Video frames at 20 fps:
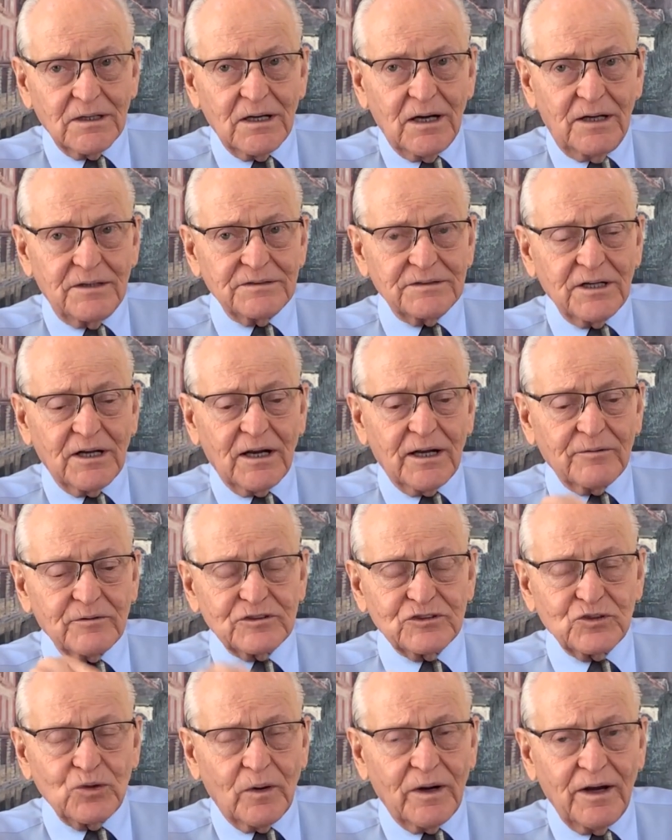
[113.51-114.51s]
until I was
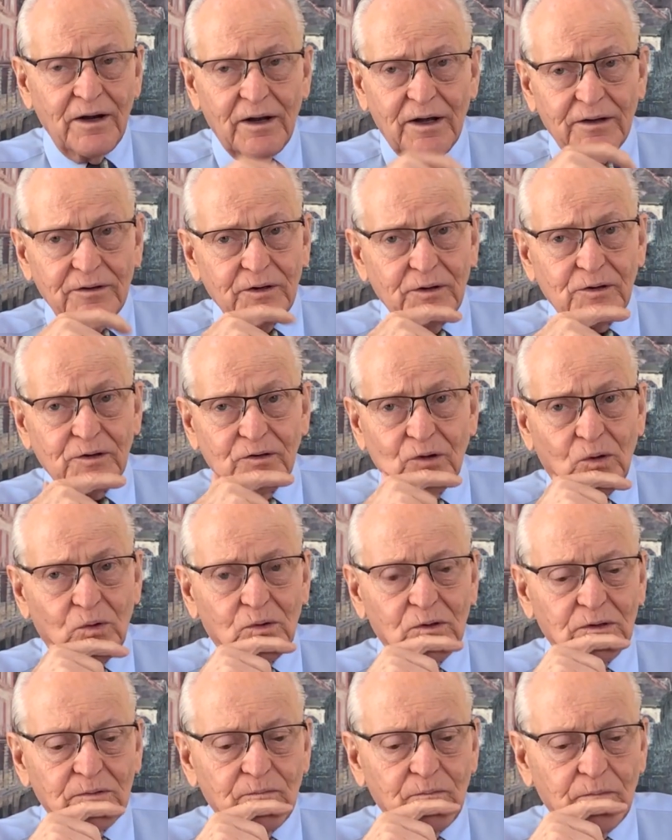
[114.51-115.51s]
29 years
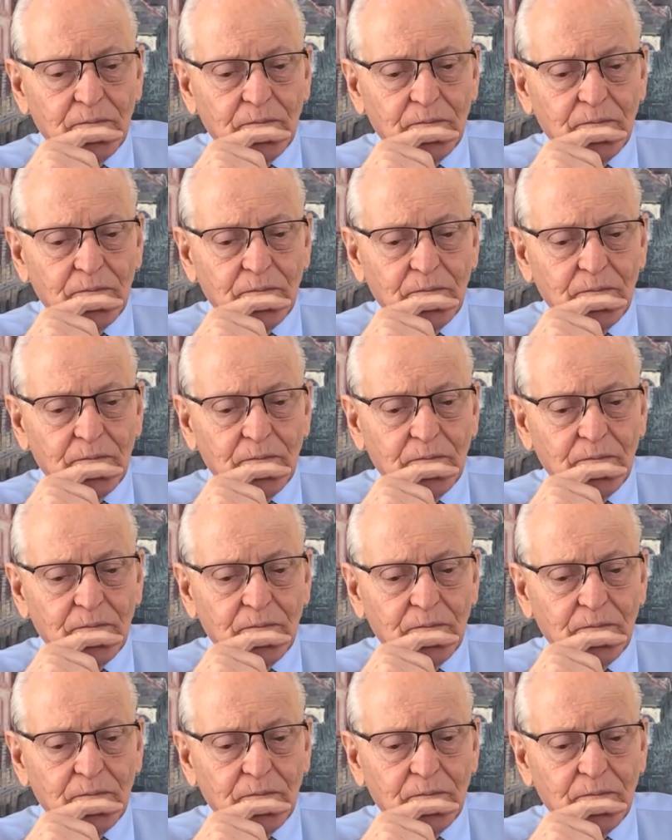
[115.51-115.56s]
old.